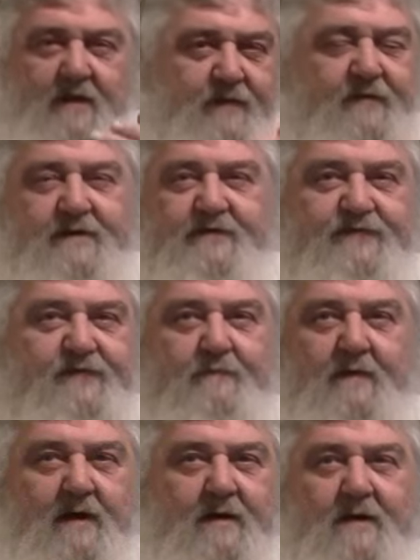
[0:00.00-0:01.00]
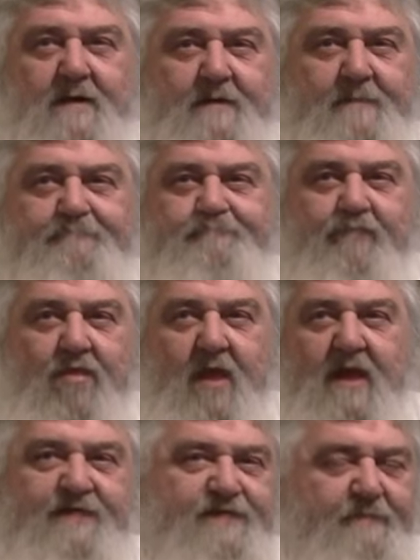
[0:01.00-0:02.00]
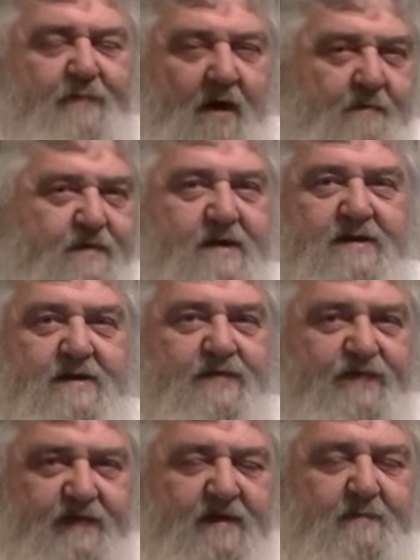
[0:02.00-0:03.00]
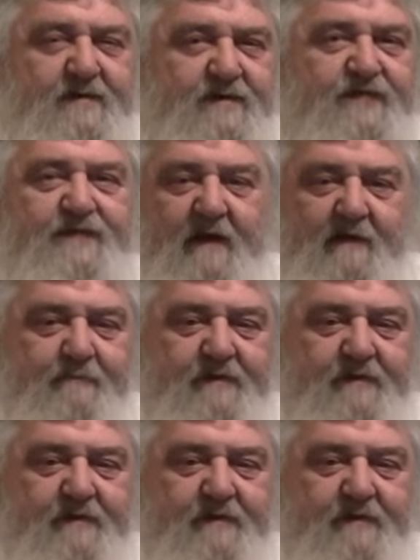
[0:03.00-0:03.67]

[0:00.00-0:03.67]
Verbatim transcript: there is some, has some pumpkin and cinnamon and stuff,